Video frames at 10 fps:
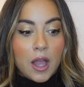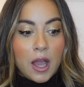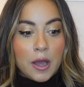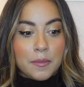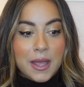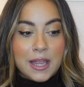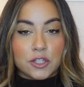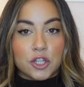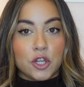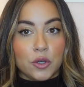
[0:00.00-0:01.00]

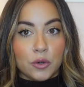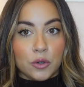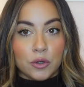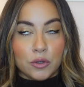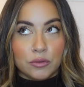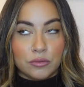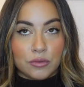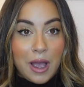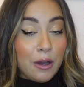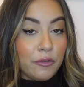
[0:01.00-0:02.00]
into your
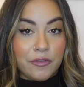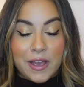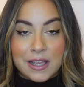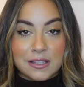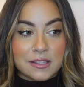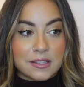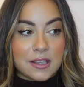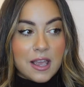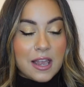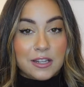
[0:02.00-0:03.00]

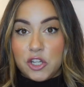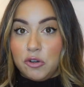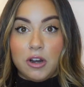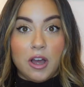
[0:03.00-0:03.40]
outfits, into your